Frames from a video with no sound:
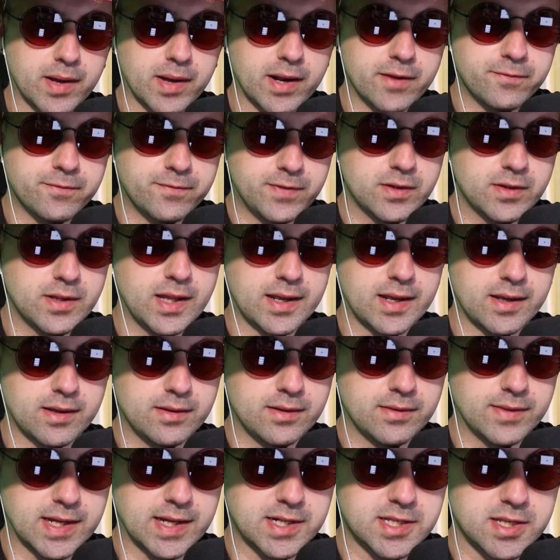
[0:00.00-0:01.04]
I feel like
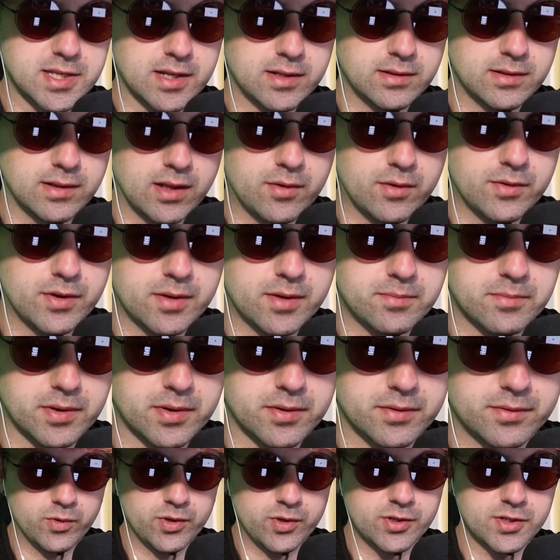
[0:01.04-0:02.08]
that's a low
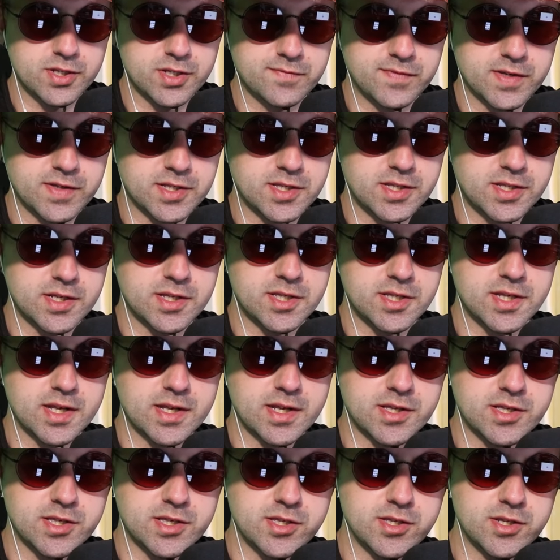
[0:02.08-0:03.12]
number. Windows Vista
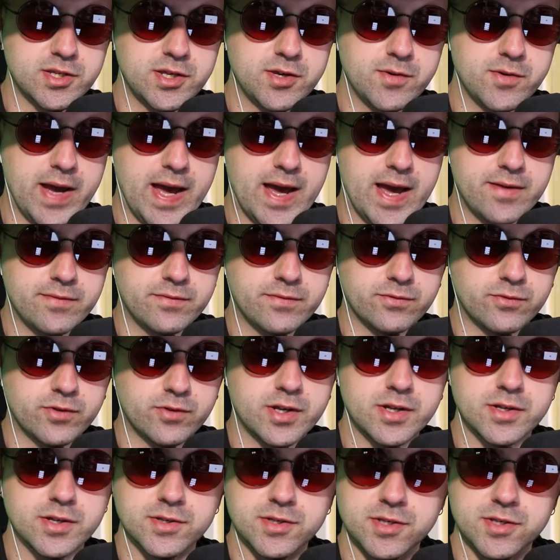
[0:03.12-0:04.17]
says, do you have
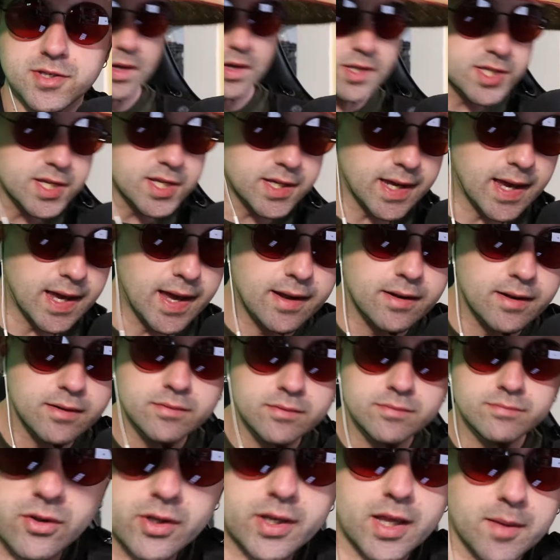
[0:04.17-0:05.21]
Riz? Once again,
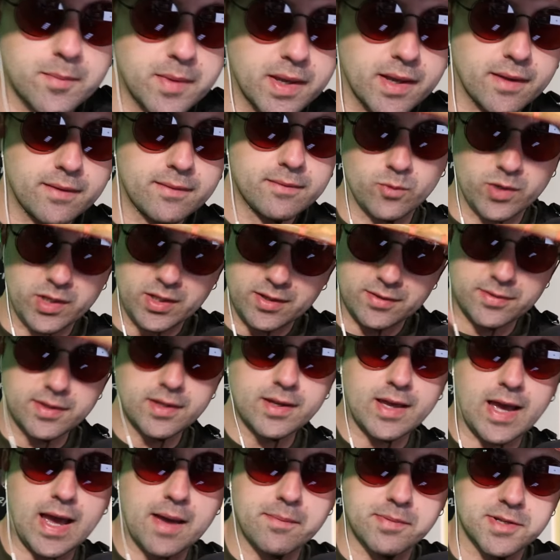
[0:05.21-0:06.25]
look at me. What do you
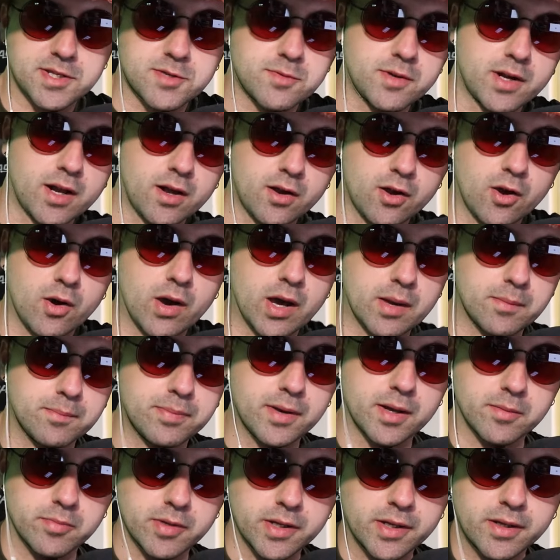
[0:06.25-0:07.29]
think happens when I go out in
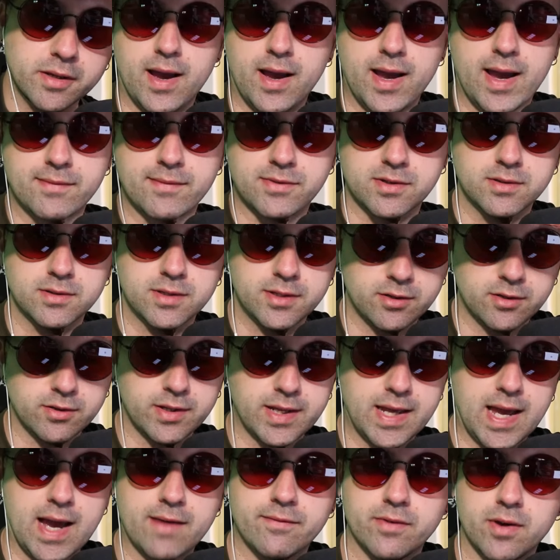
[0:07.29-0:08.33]
public? I have to
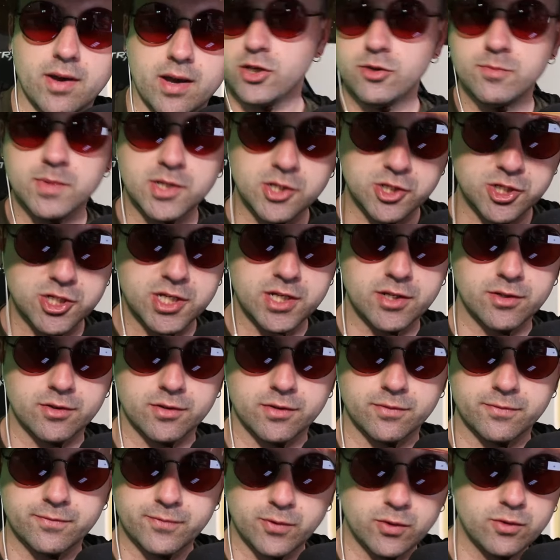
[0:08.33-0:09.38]
literally have a human
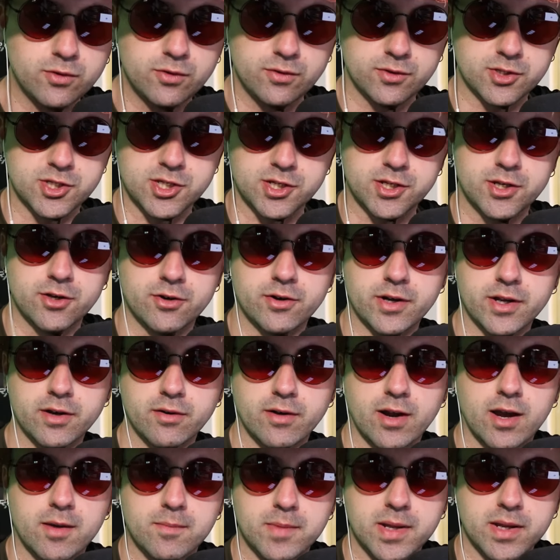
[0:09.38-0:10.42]
shield, full security
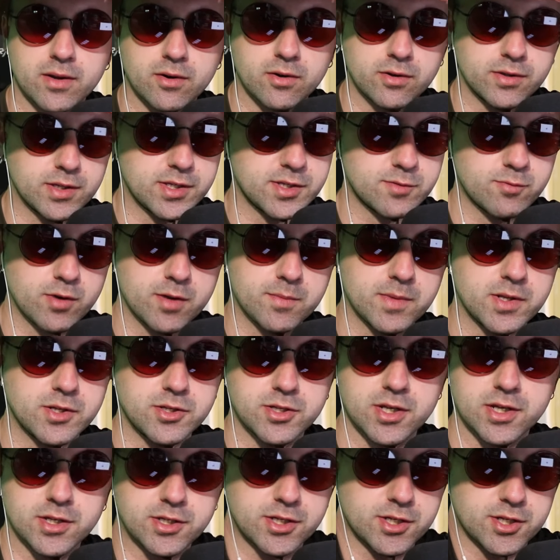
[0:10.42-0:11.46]
around me, or these women,
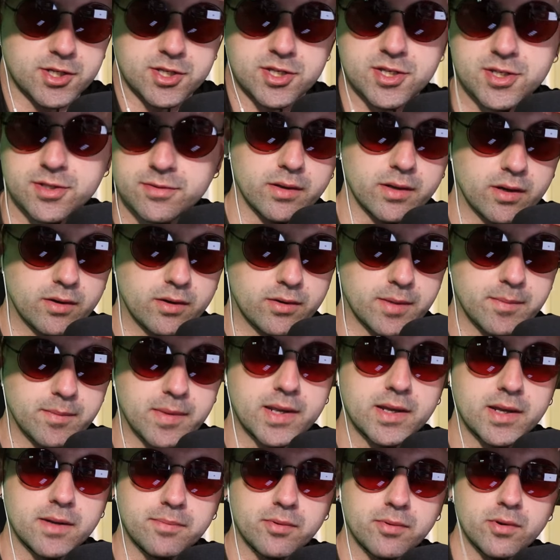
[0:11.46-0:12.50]
they just, you know, they
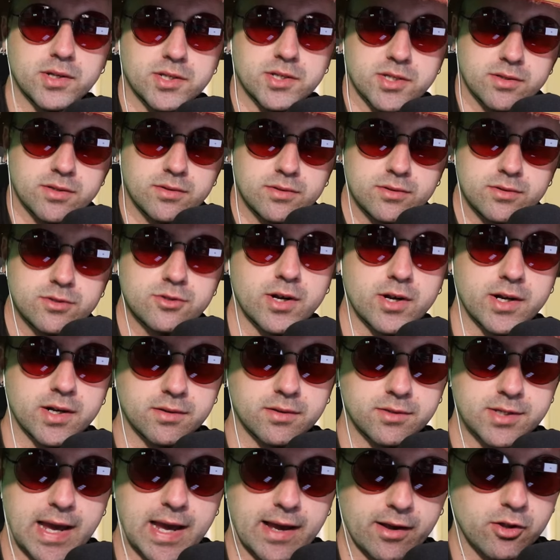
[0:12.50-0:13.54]
make it a point to try to
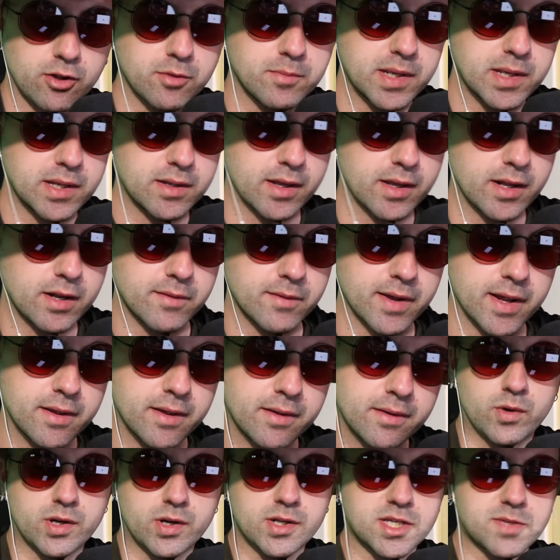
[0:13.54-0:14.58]
tackle me. Anyway,
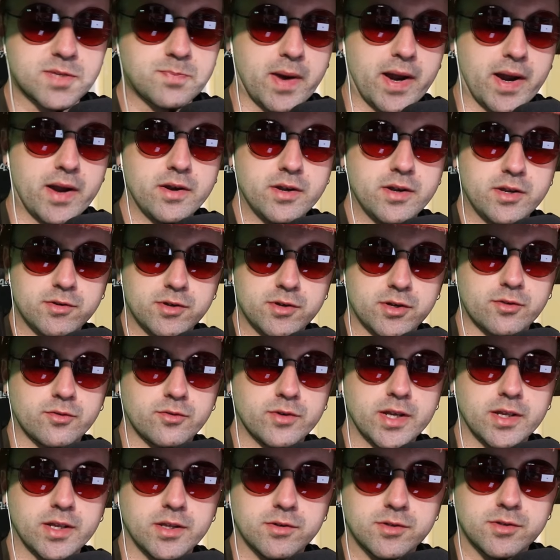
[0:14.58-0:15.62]
what inspired you to
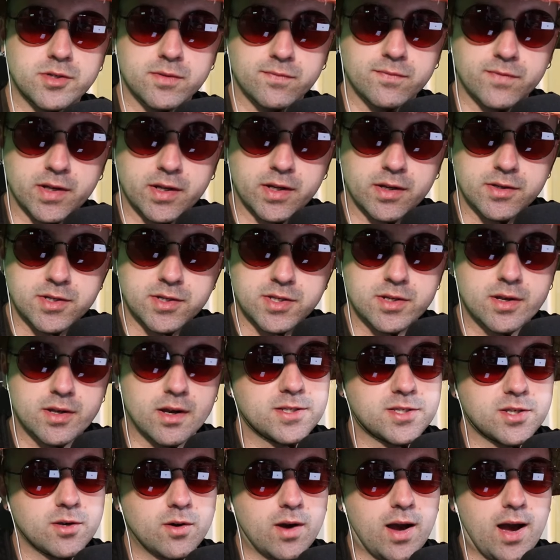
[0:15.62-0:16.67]
create YouTube
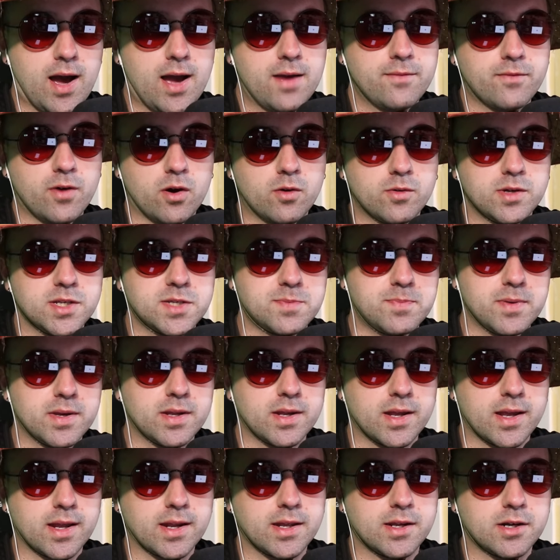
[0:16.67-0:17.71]
videos? So I've always
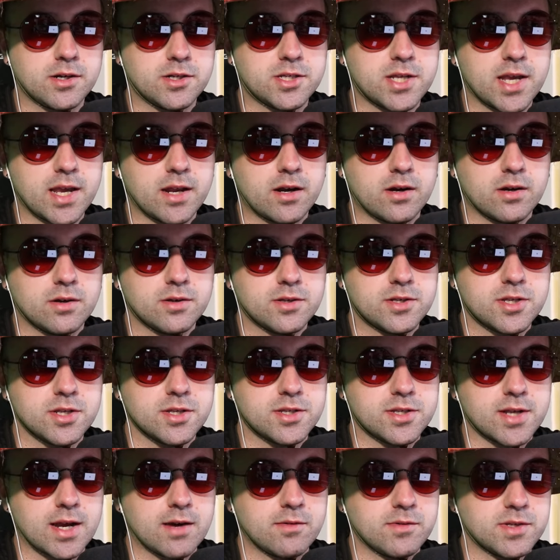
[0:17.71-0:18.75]
been an entertainer
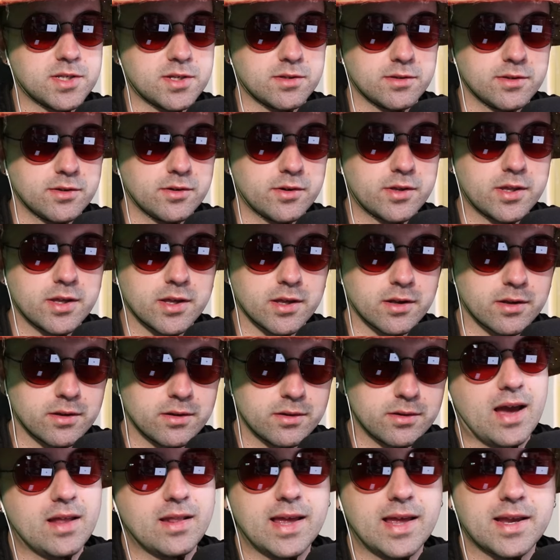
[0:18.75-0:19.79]
since I was a little kid.
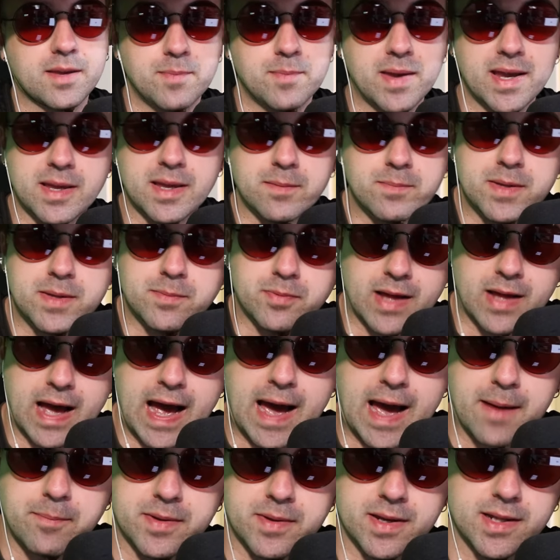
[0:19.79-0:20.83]
I like making people
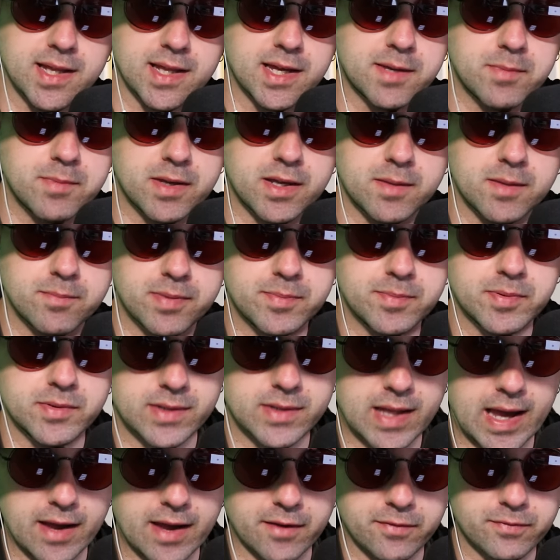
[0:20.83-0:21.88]
happy. I like making people
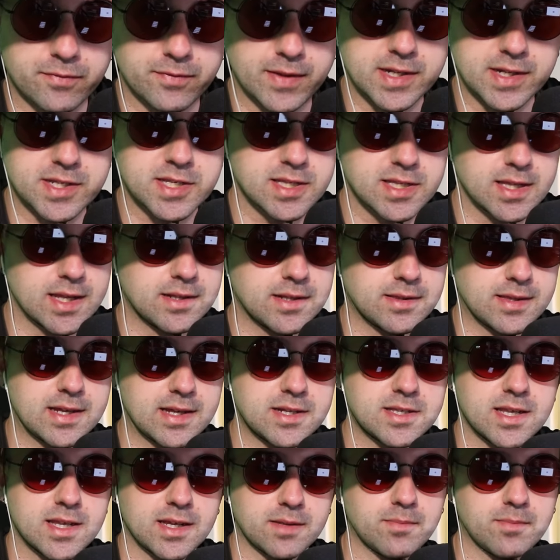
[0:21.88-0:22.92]
laugh. That's
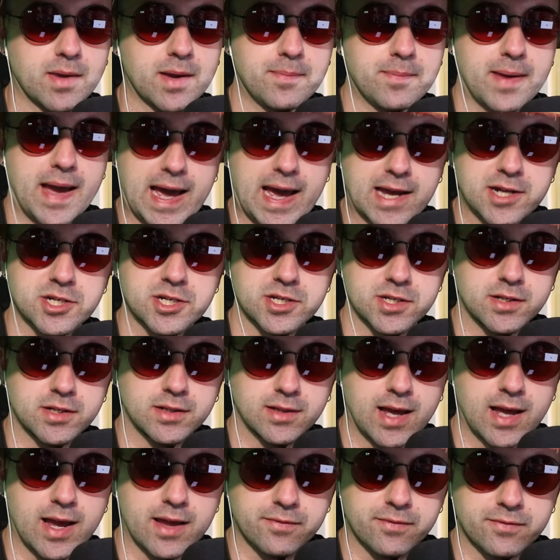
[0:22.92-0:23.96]
like my passion in
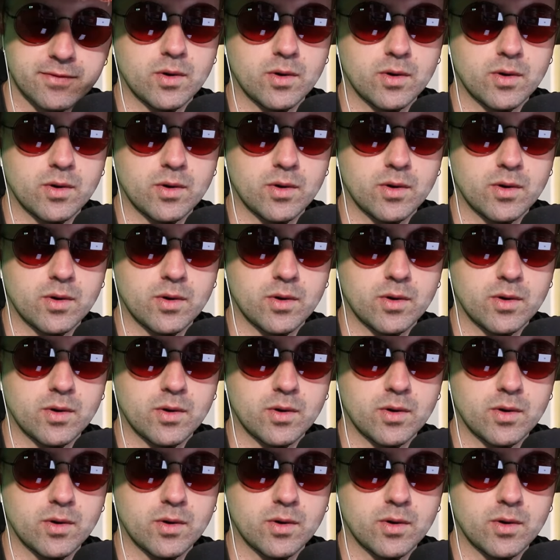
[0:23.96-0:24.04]
life.